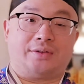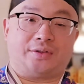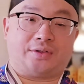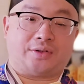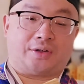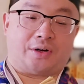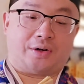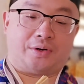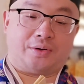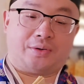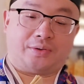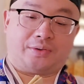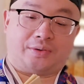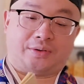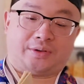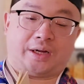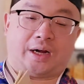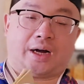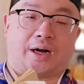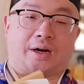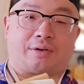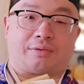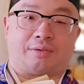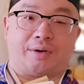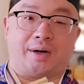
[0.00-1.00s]
so
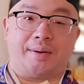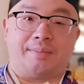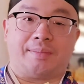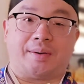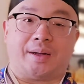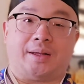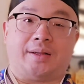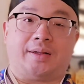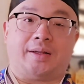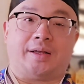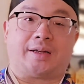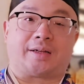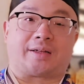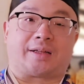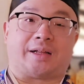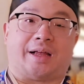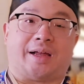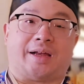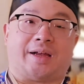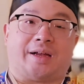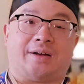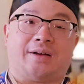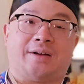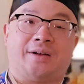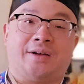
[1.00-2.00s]
the agreement is
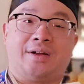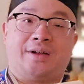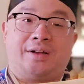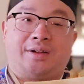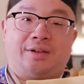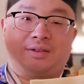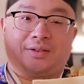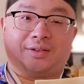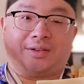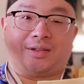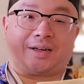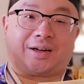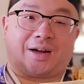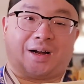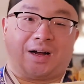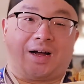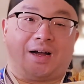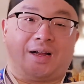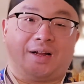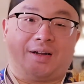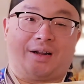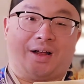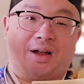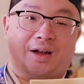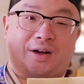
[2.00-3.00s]
like the
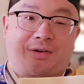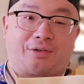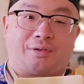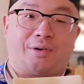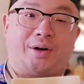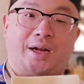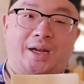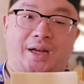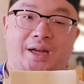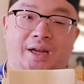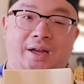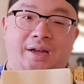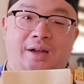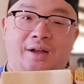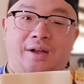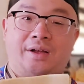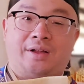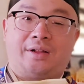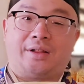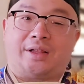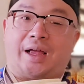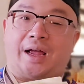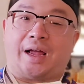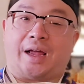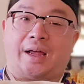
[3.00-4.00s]
god agree
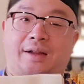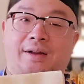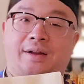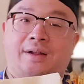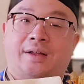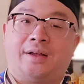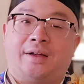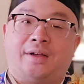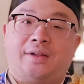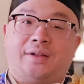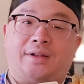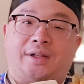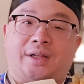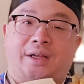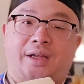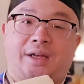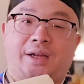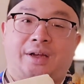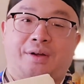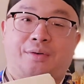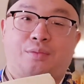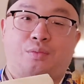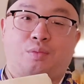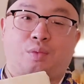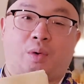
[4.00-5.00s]
that
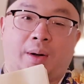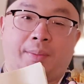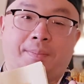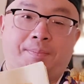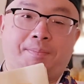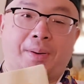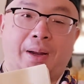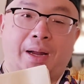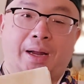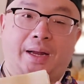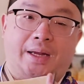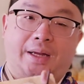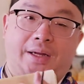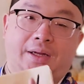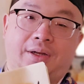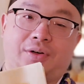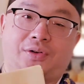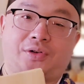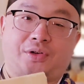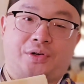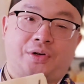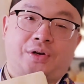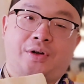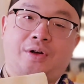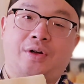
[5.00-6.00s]
the one
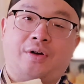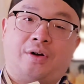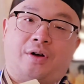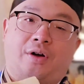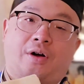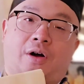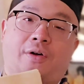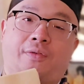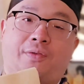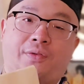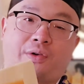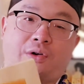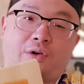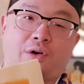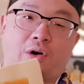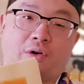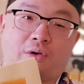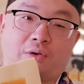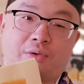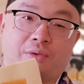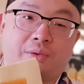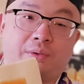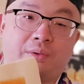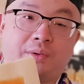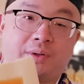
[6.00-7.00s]
page of
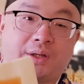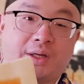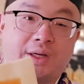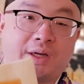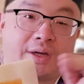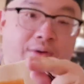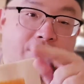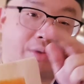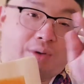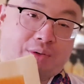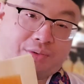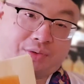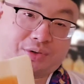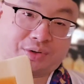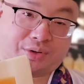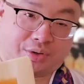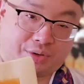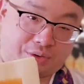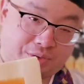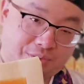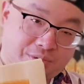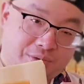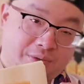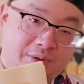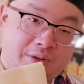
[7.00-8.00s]
gold equals
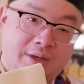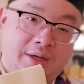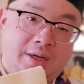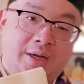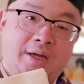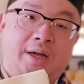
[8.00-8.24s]
to